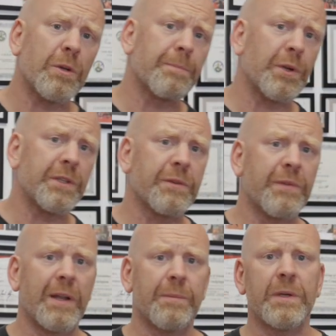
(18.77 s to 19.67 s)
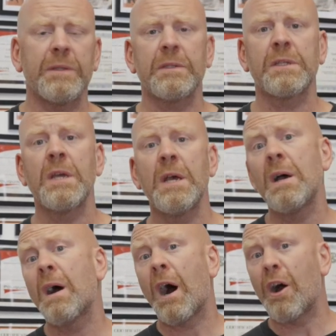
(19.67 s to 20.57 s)
at Body Development.
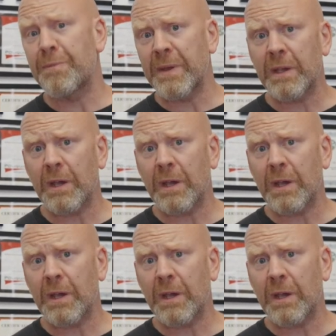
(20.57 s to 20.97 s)
I've been